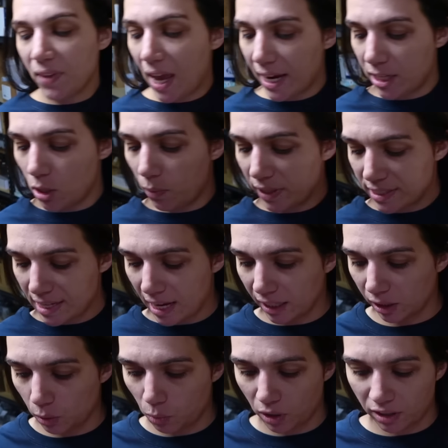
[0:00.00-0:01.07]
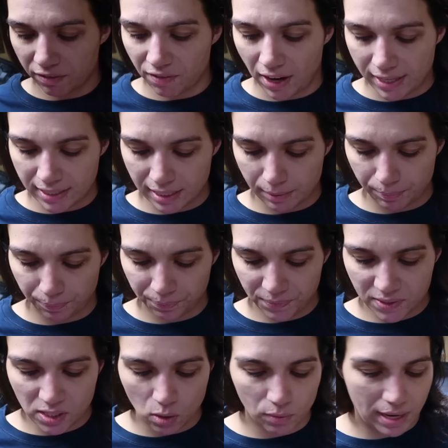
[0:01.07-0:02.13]
I know exactly where to find it.
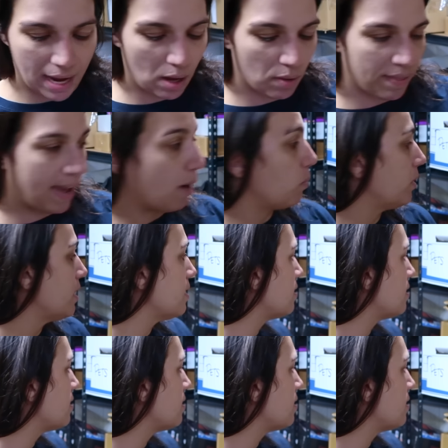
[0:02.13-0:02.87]
So now that one